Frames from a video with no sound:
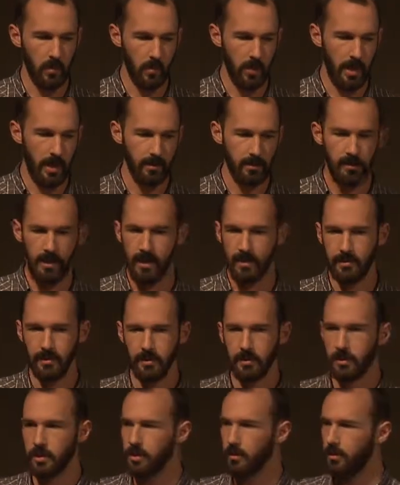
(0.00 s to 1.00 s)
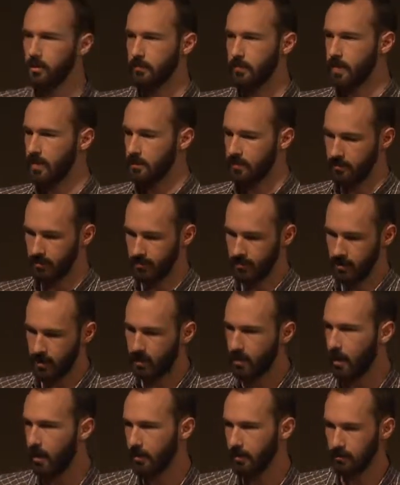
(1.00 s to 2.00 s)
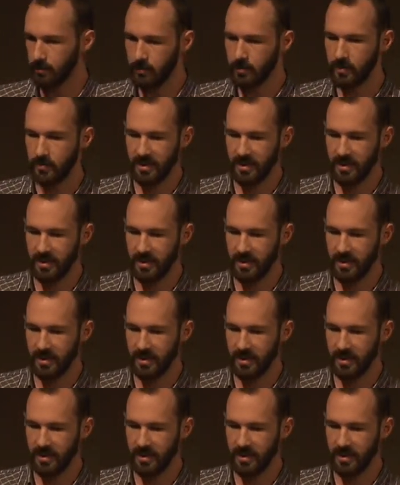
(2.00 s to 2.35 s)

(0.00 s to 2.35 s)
in Glance, it's just going to be a column,